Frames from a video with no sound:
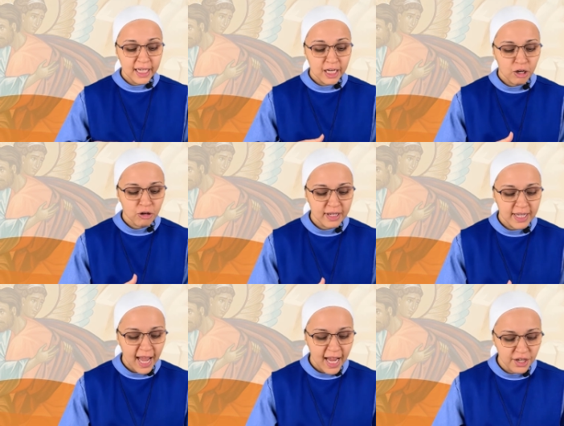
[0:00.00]

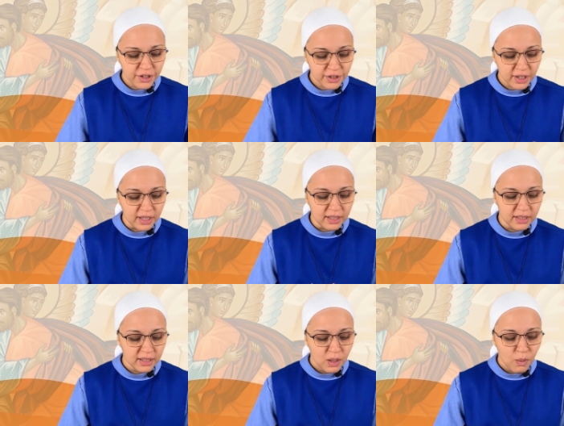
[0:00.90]
creation
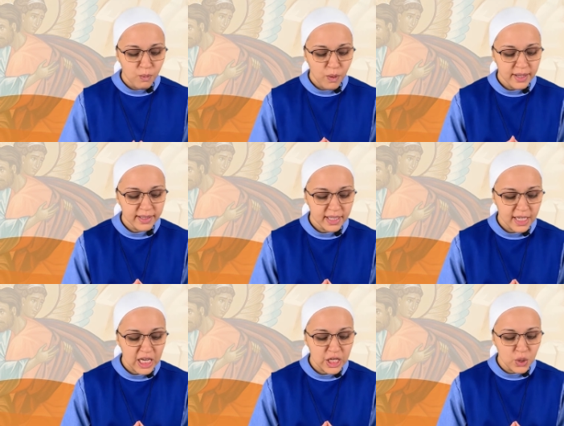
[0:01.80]
wasn't
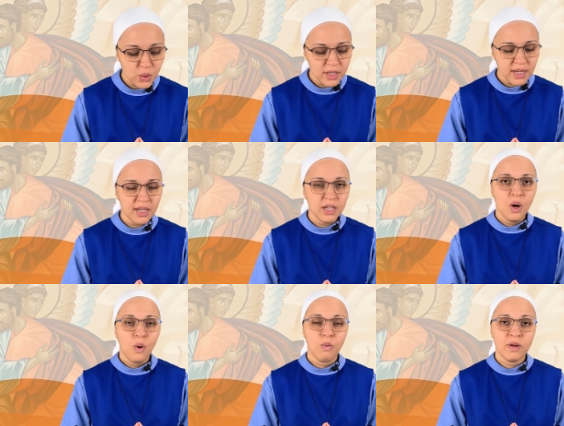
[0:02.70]
in union
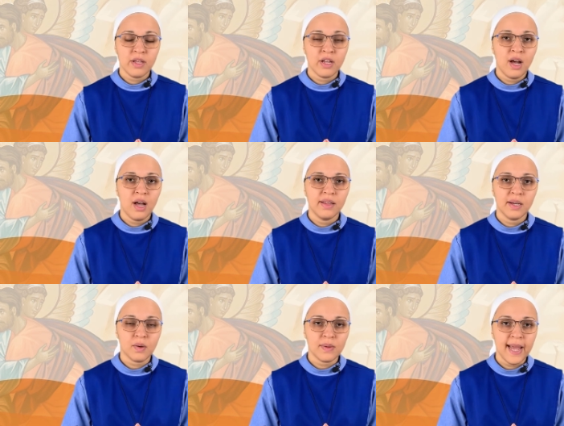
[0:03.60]
with God the
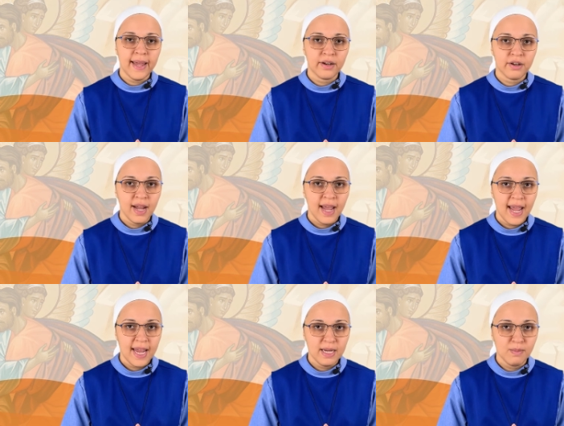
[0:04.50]
Creator
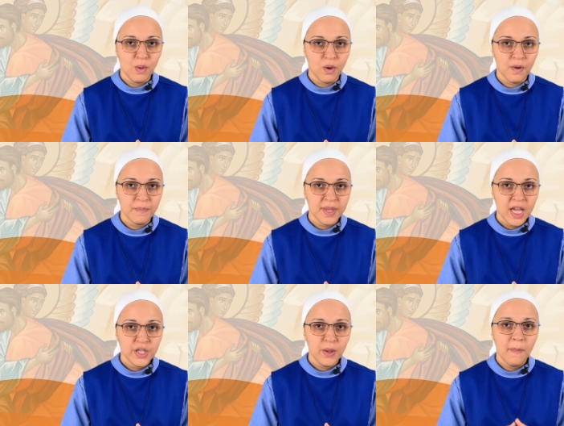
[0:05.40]
anymore.
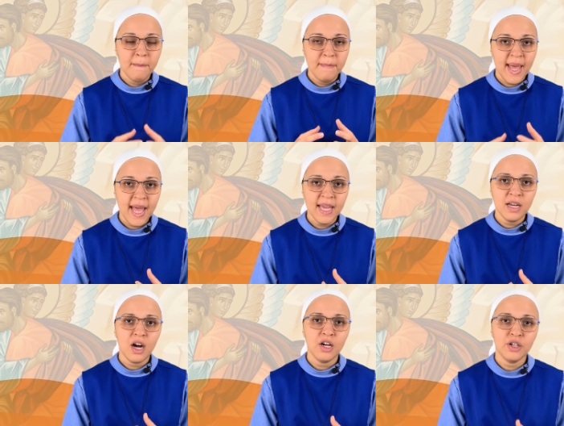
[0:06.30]
So man
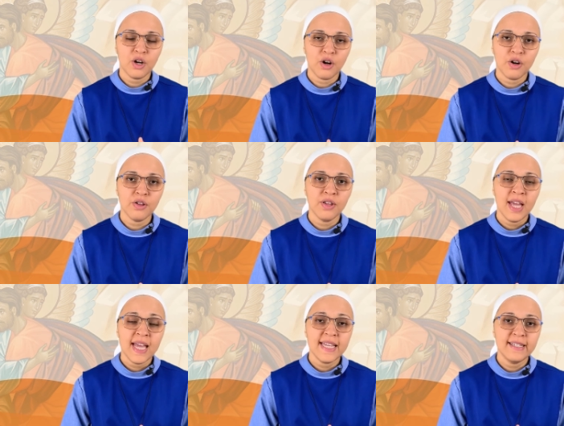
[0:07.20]
on earth,
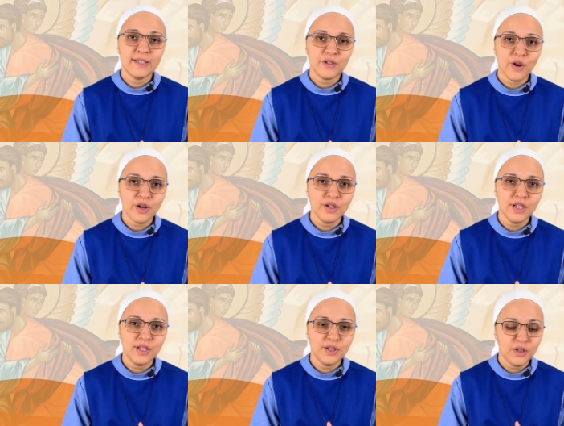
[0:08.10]
he
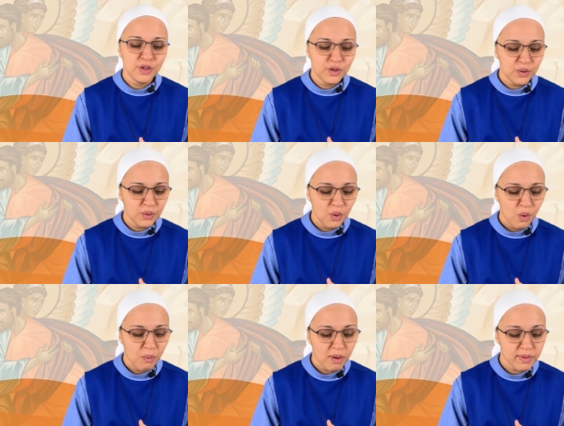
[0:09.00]
started to do
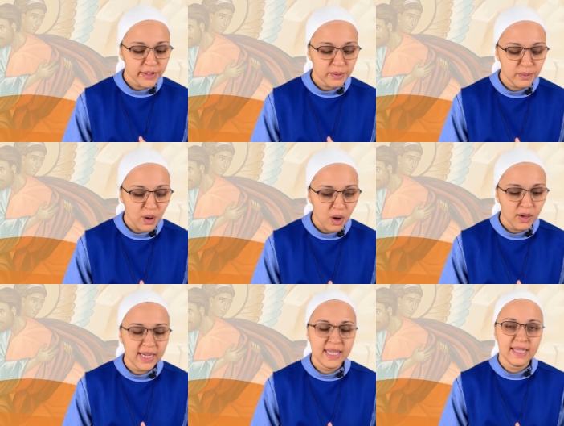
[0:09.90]
what was wrong
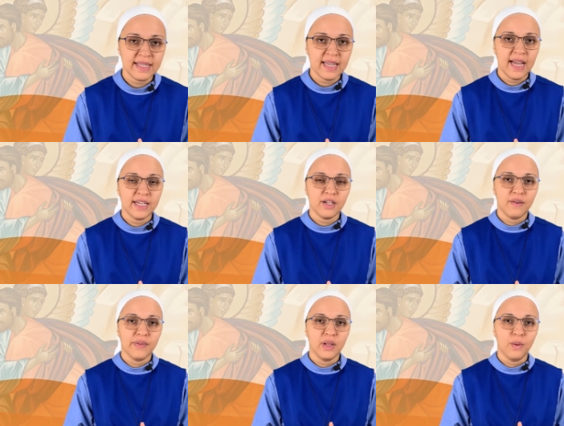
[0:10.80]
in the sight
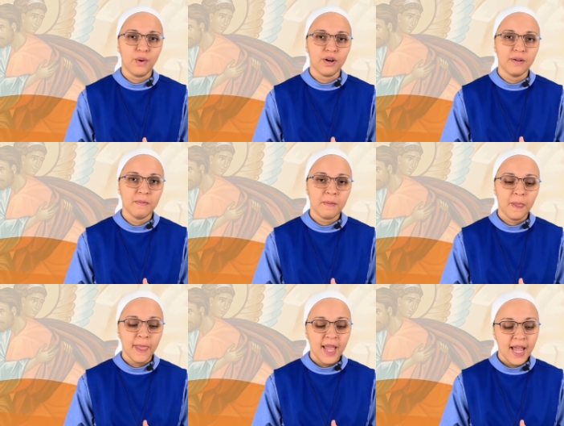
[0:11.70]
of the Lord.
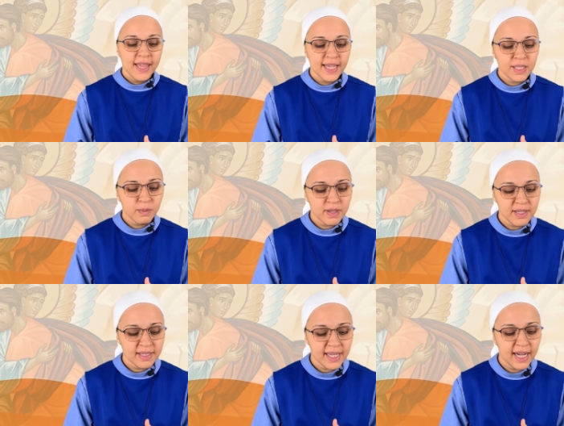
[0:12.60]
And that's what he
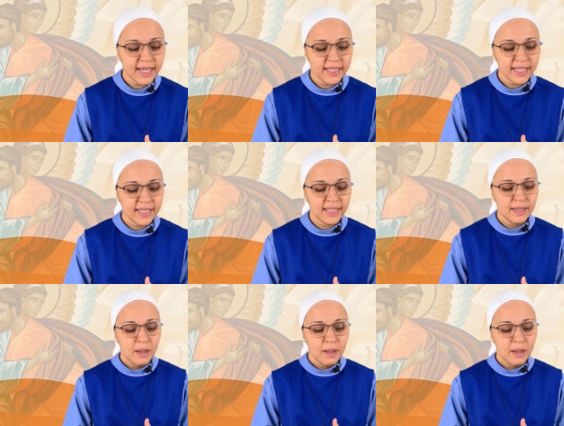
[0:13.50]
said in the